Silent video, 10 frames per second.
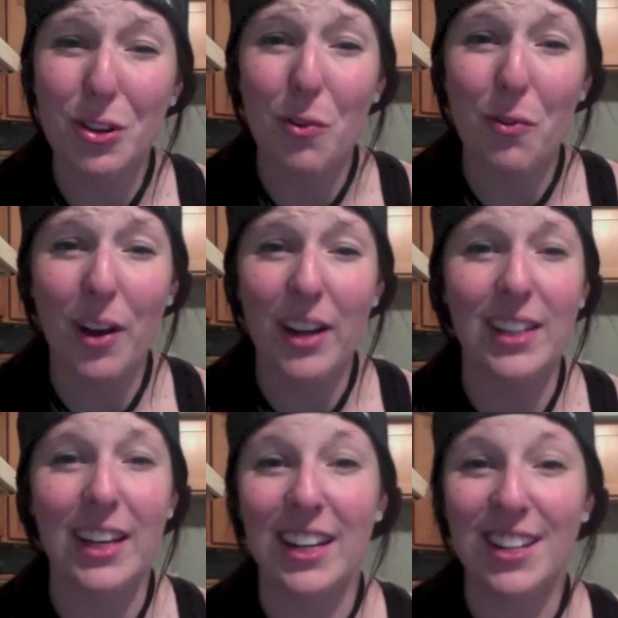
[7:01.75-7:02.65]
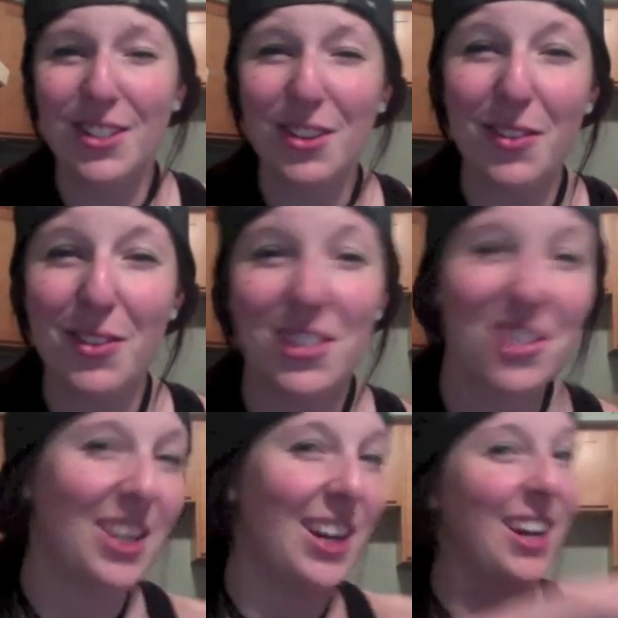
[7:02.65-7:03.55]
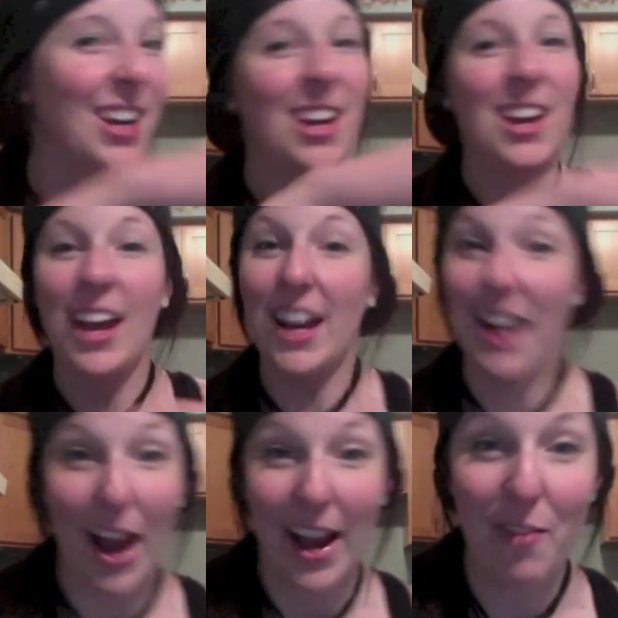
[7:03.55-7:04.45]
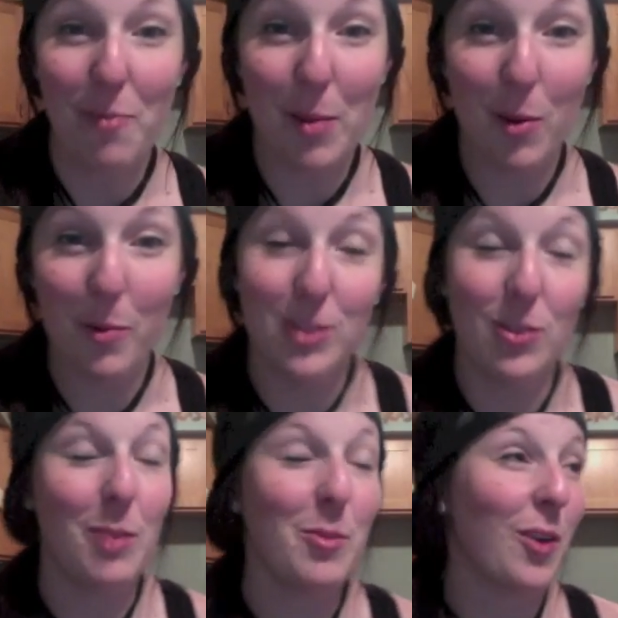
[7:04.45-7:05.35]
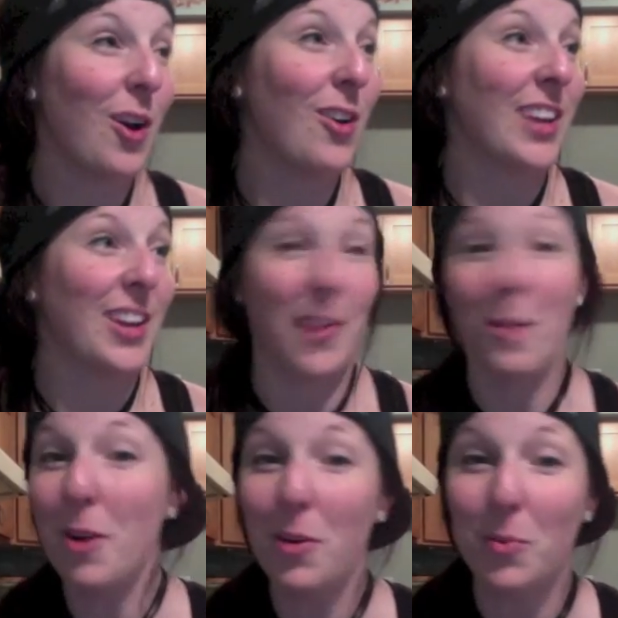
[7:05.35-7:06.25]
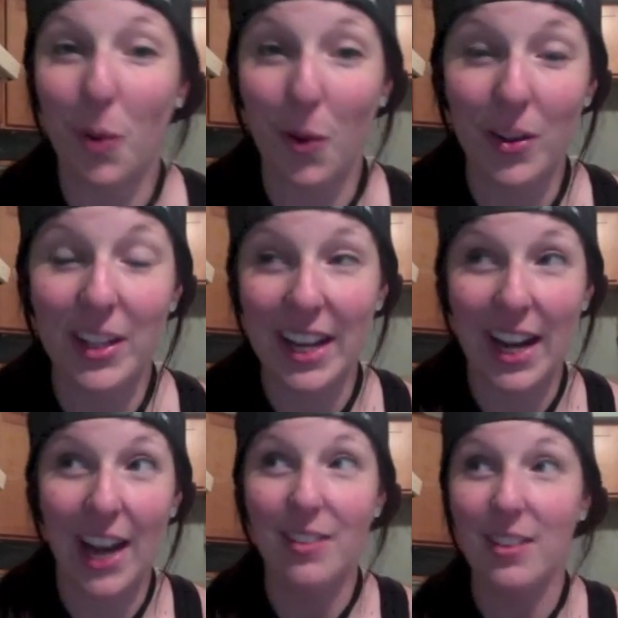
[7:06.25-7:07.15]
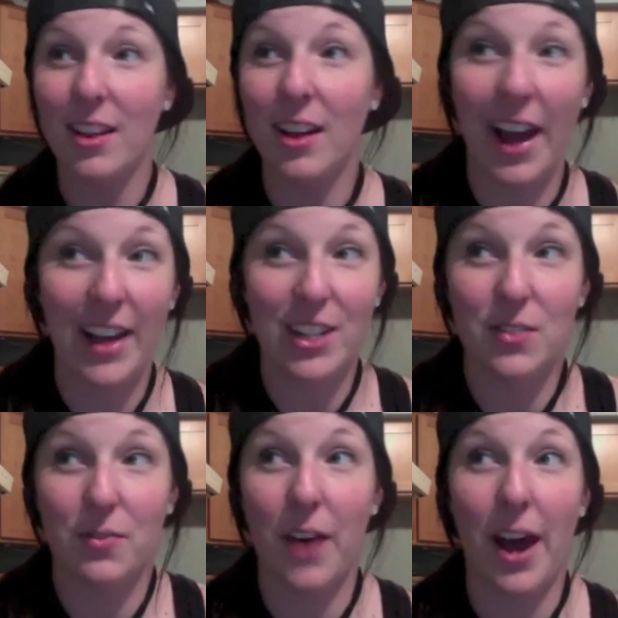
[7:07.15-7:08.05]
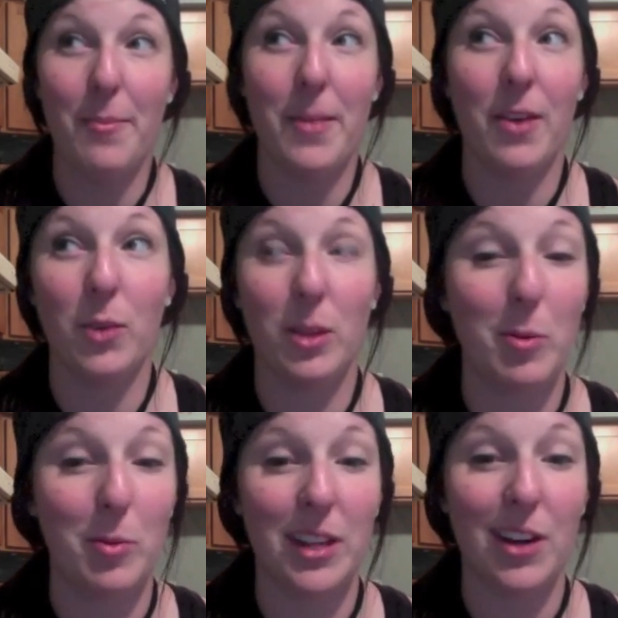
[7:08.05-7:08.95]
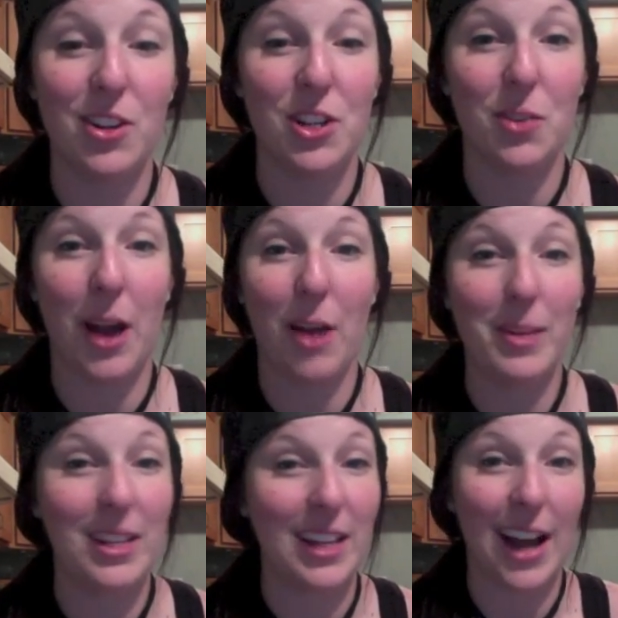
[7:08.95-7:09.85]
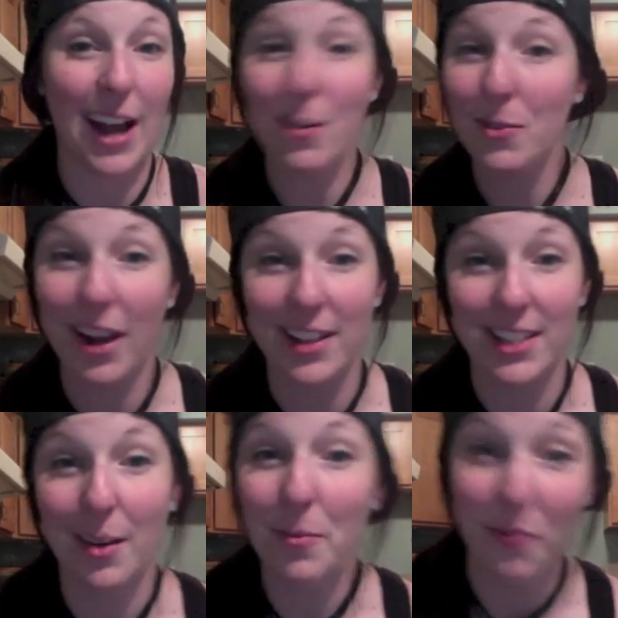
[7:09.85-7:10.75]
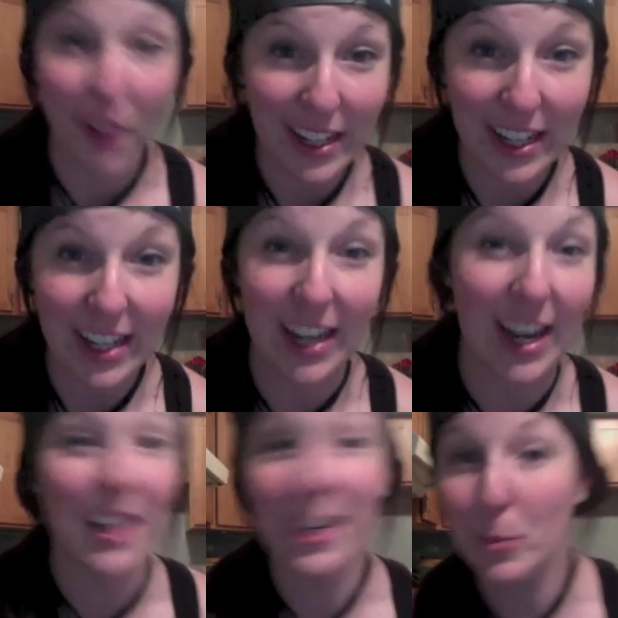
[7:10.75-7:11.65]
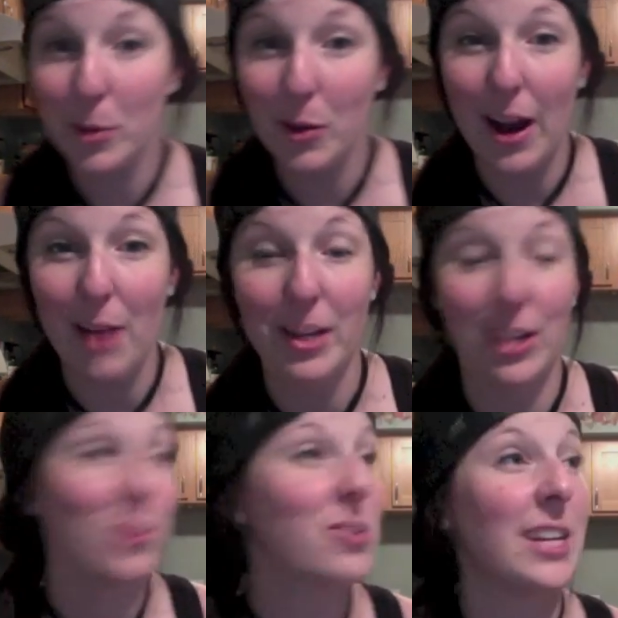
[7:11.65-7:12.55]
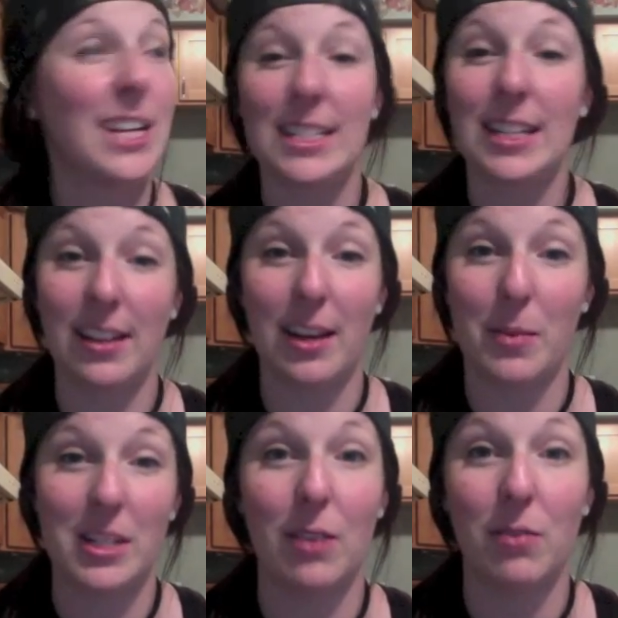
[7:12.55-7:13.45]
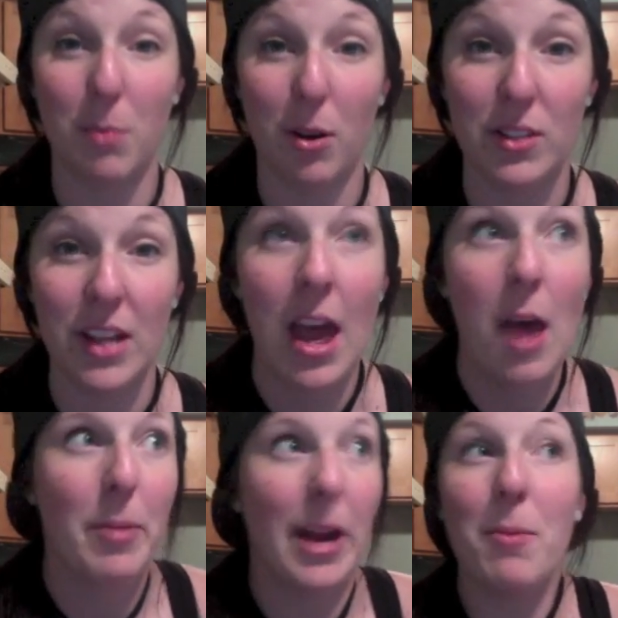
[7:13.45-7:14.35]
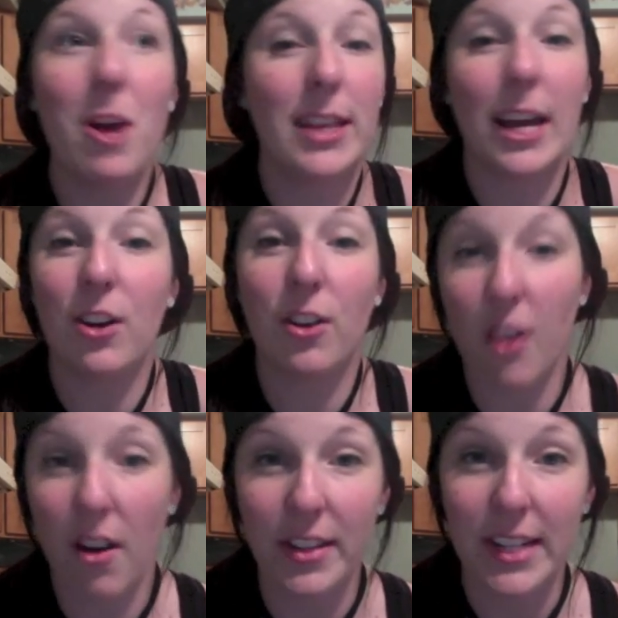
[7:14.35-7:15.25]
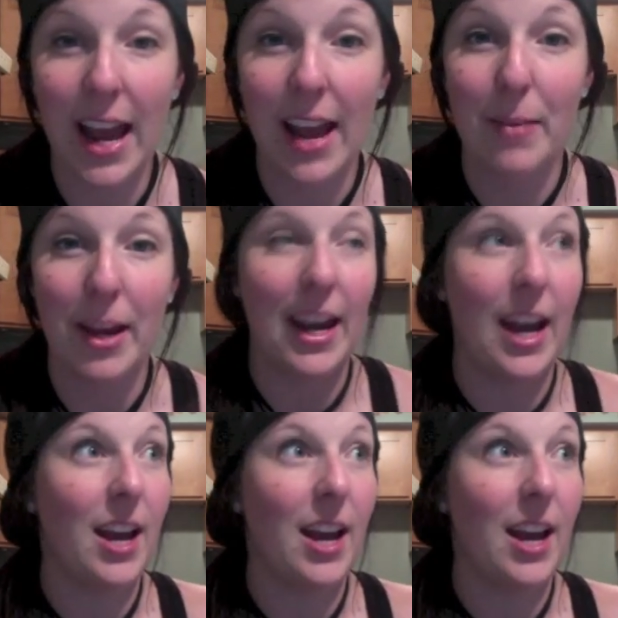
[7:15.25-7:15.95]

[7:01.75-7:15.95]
funny. Like, do you know those just like, and I have my moments, don't get me wrong. Like if I'm on a roll and like I just vibe with the people's energy around me, like I go nuts and I'm funny and I like to be around me, and those are the days that I like myself the most. But I'm not that girl all the time, and